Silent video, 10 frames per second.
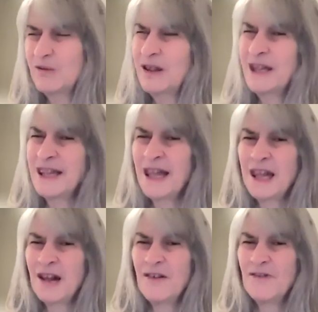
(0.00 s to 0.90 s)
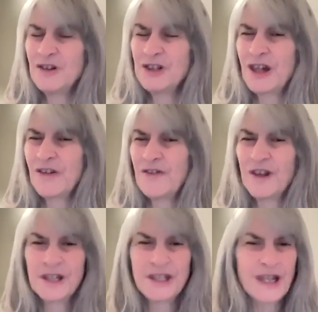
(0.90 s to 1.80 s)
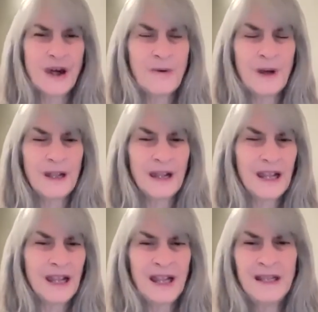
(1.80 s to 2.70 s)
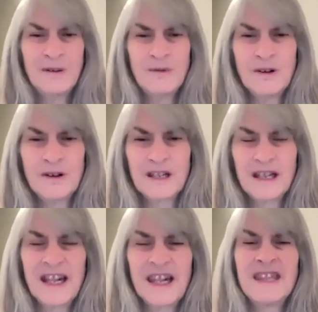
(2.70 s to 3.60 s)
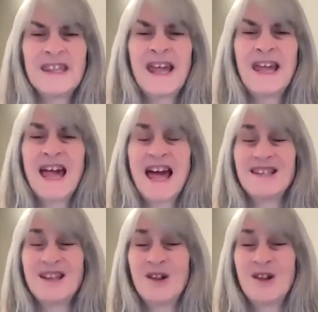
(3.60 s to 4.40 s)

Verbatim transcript: really take care of yourself because no one in the world can take as